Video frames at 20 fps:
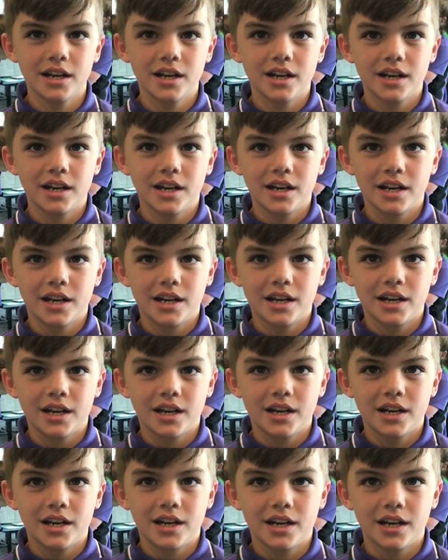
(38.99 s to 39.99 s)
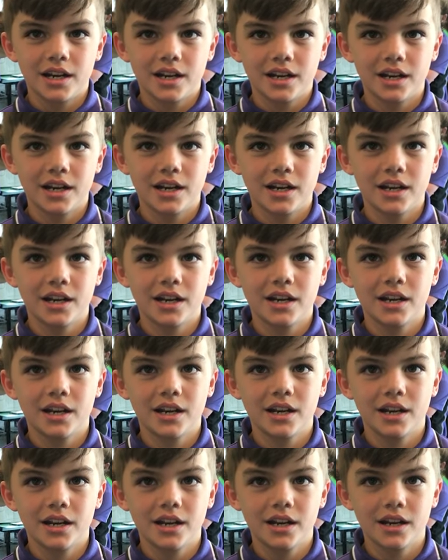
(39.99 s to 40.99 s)
Fantastic. What's your stop motion
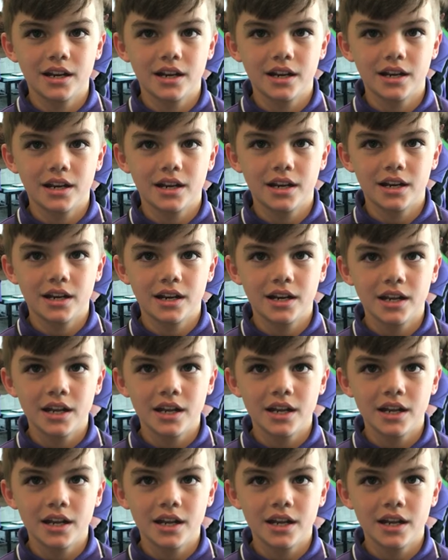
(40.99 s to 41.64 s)
video about?